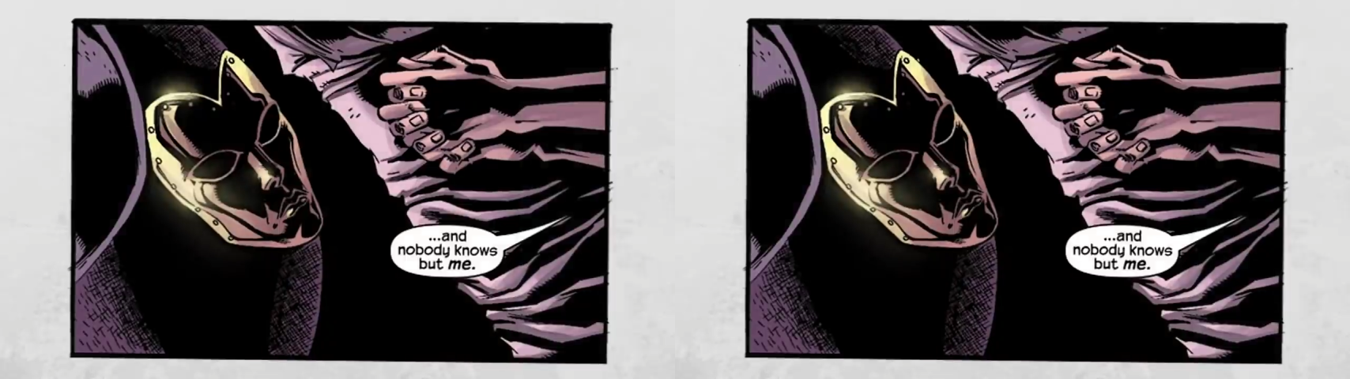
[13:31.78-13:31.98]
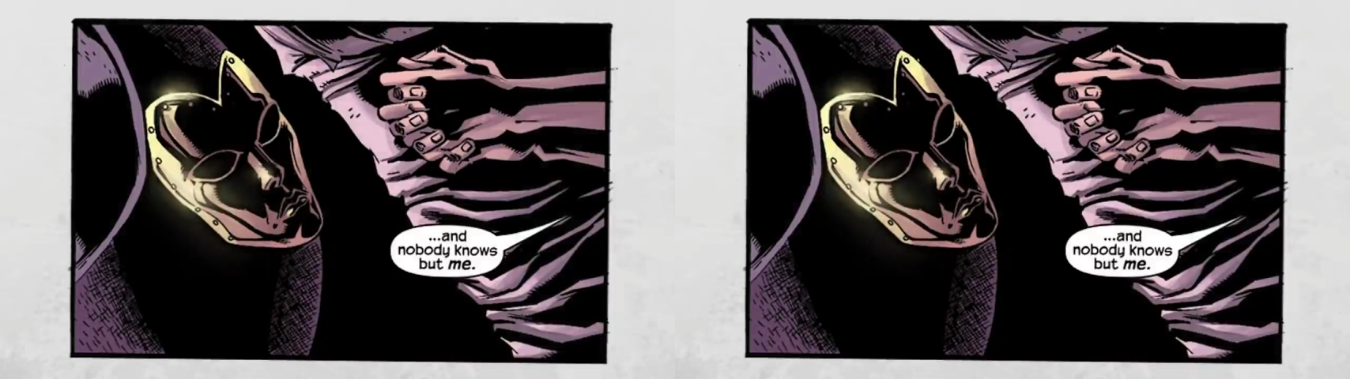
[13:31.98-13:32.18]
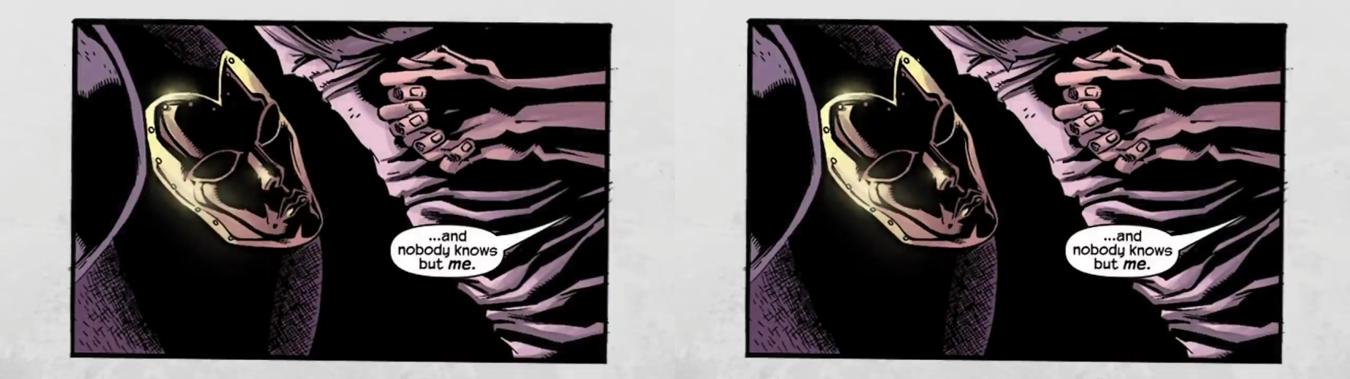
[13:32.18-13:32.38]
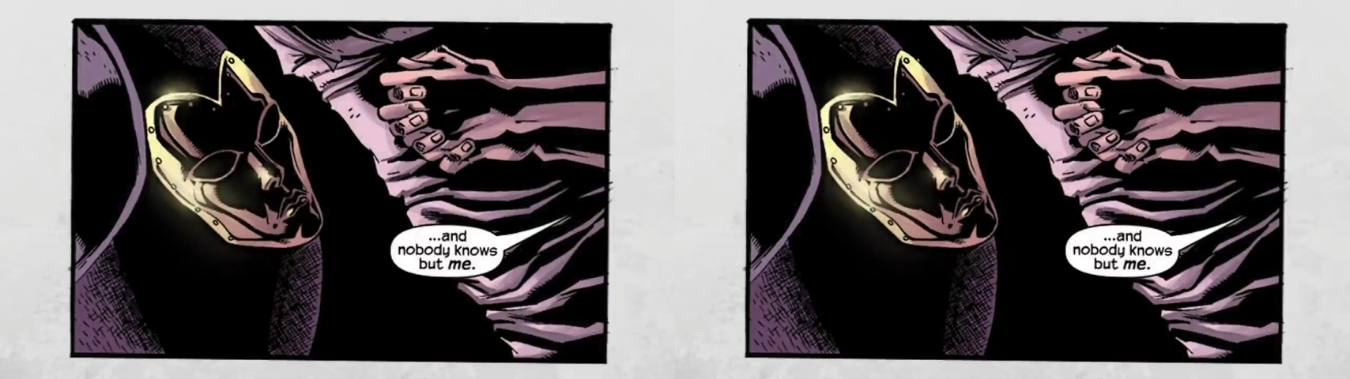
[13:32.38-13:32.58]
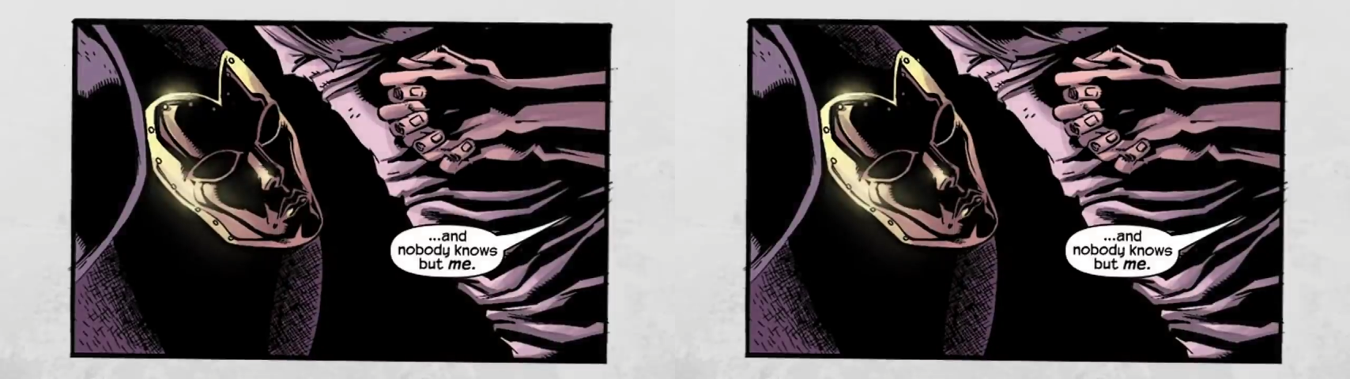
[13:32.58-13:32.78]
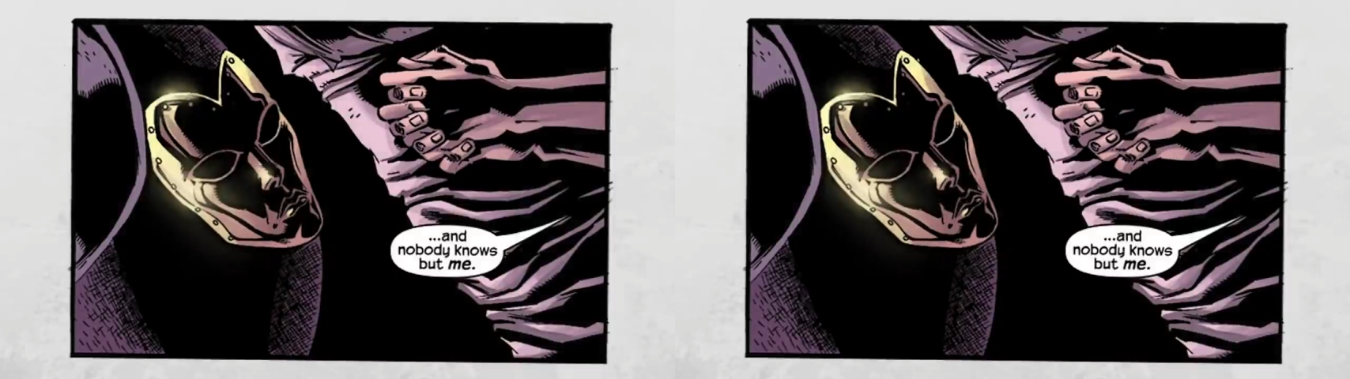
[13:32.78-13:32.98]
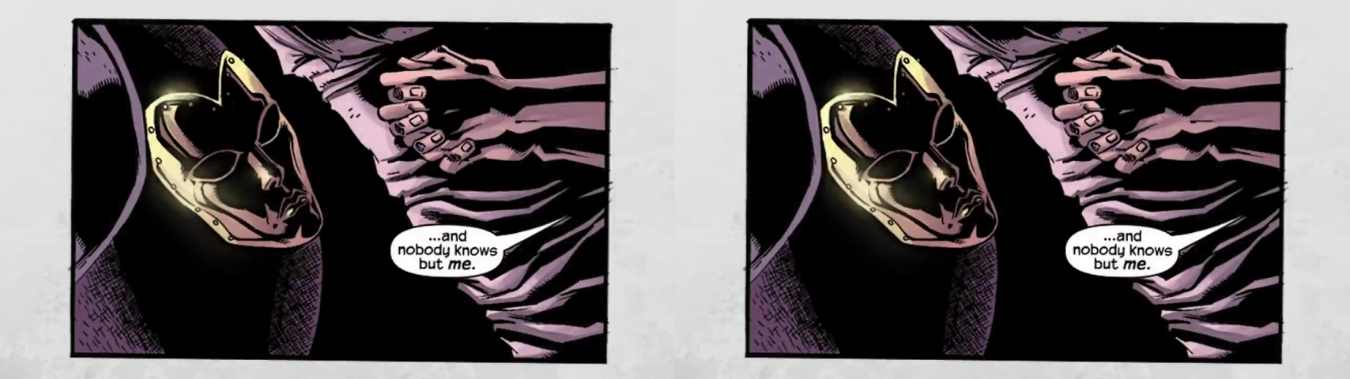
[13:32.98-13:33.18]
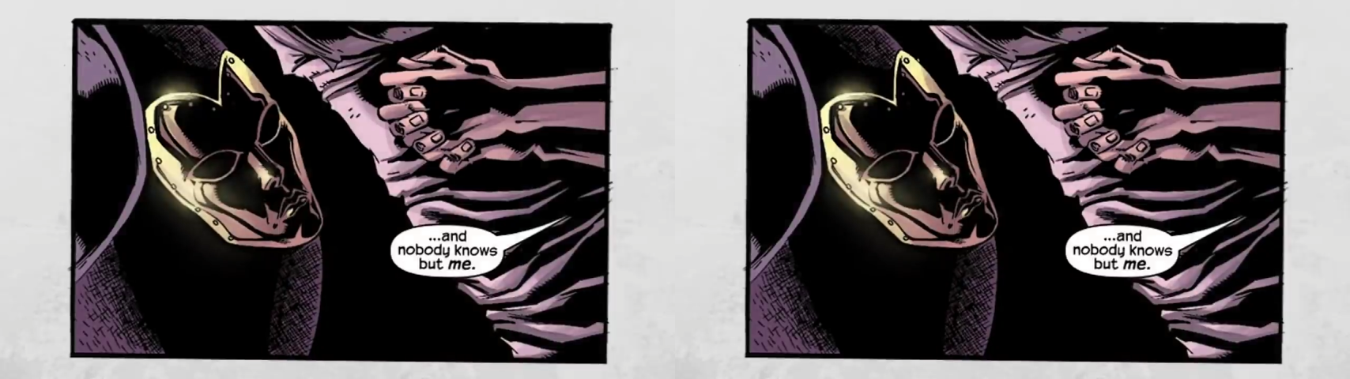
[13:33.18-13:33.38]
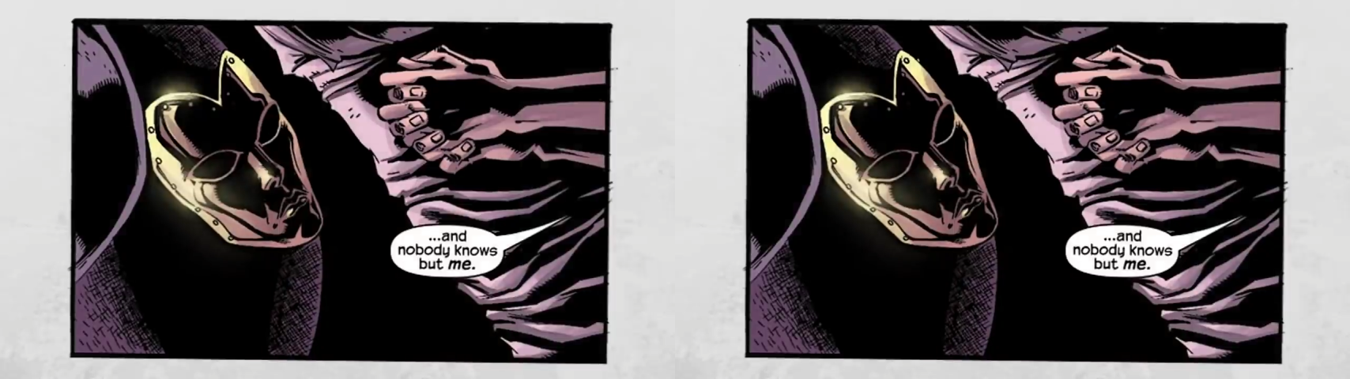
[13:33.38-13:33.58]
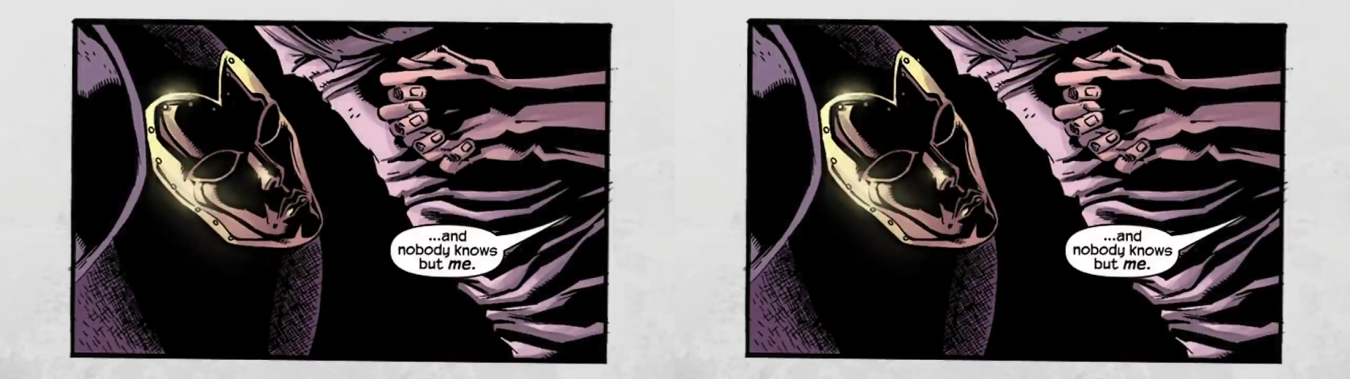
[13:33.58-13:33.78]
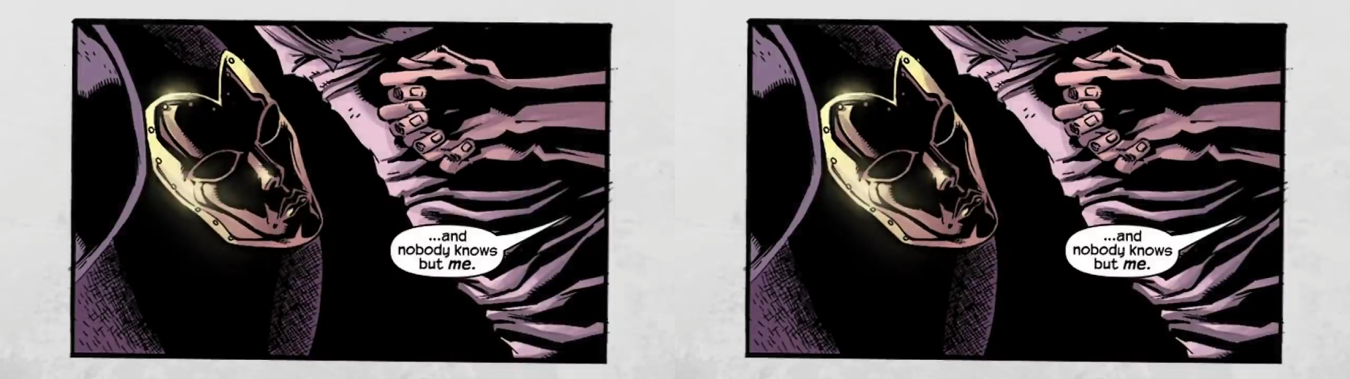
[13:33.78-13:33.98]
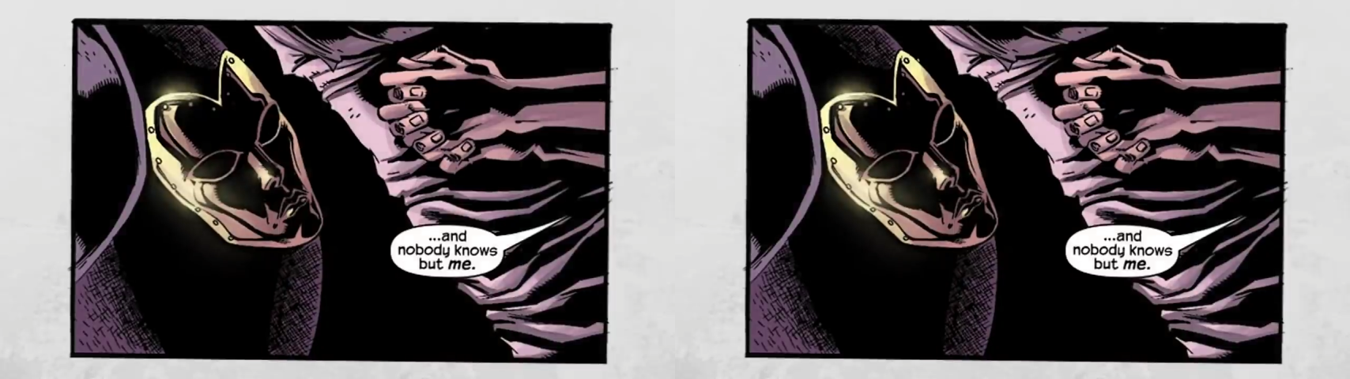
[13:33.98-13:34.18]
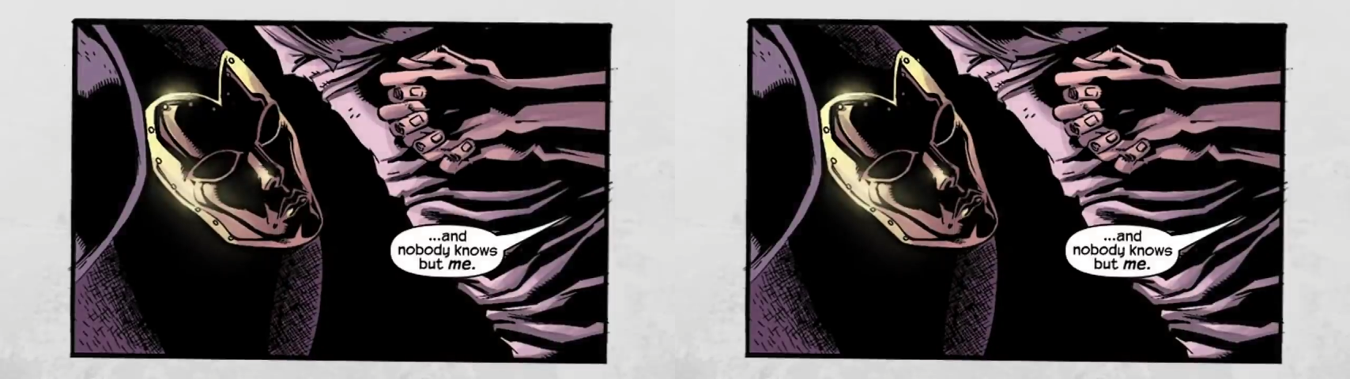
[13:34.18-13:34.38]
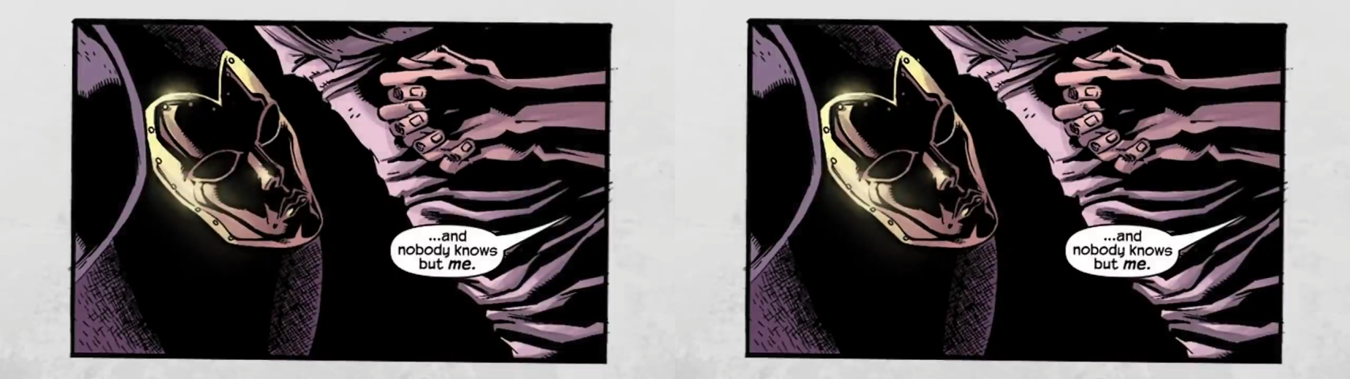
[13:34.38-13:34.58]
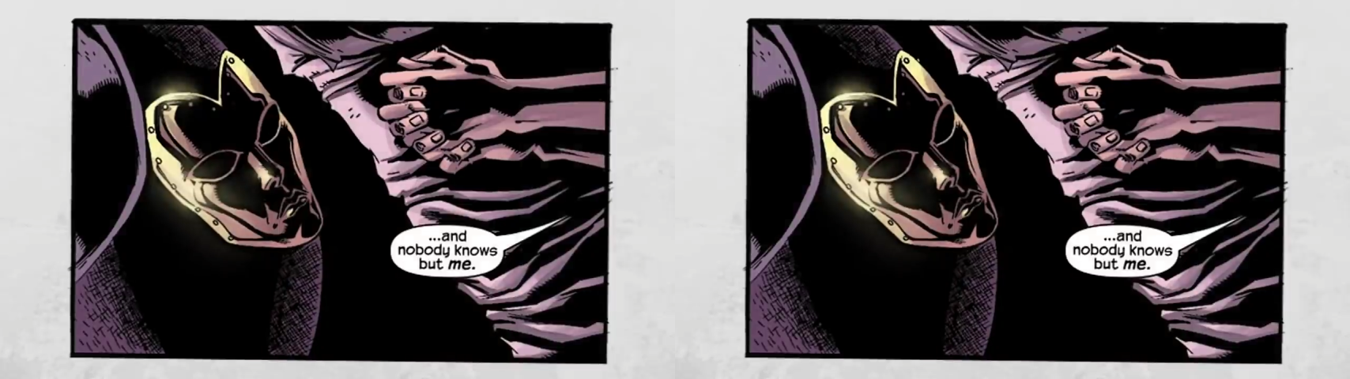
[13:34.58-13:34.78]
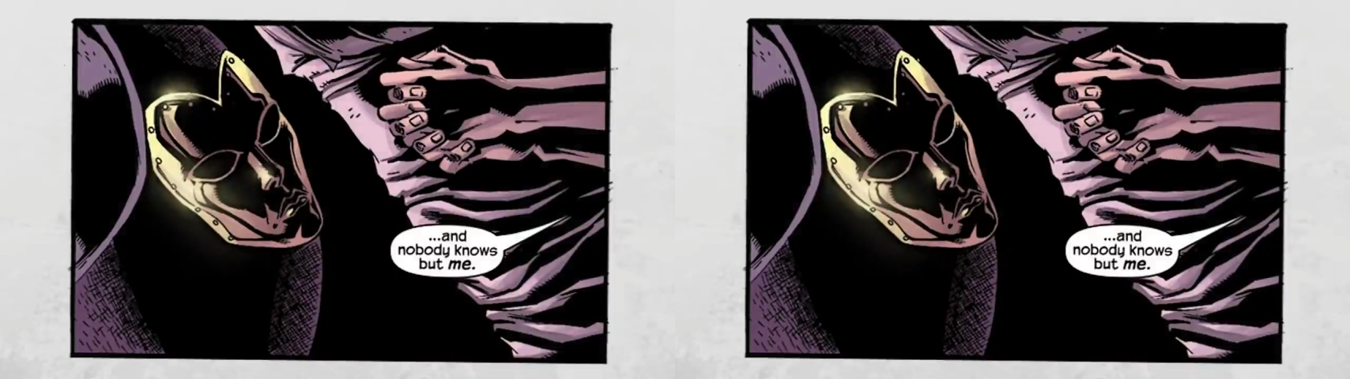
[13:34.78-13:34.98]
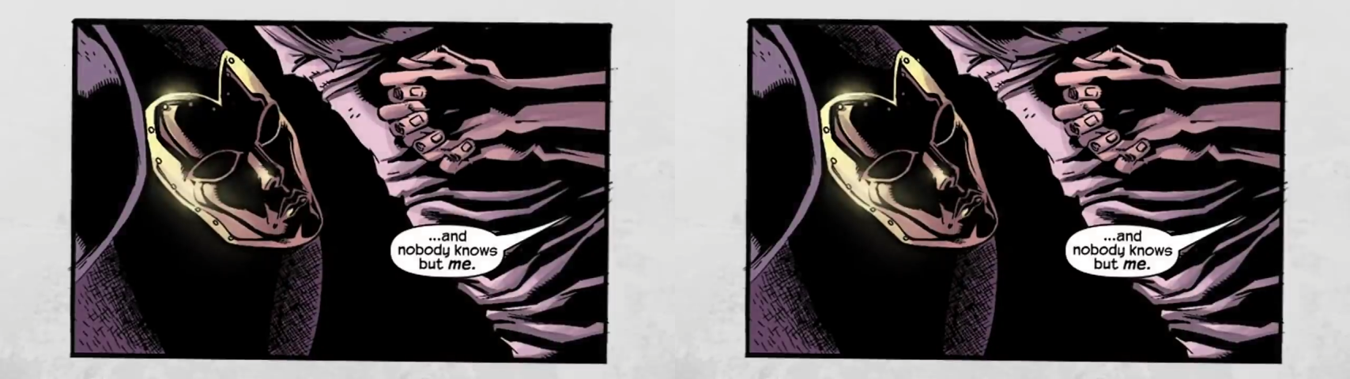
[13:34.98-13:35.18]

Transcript: Nobody's mouth can be seen.